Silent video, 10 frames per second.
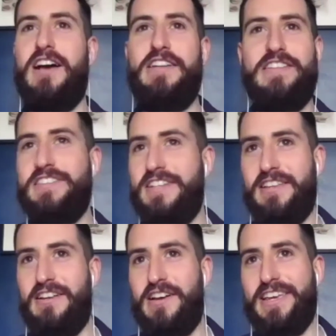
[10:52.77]
I'd never seen
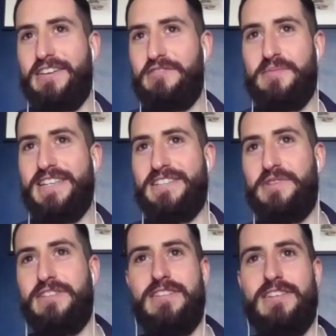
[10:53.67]
anything like it. It was amazing.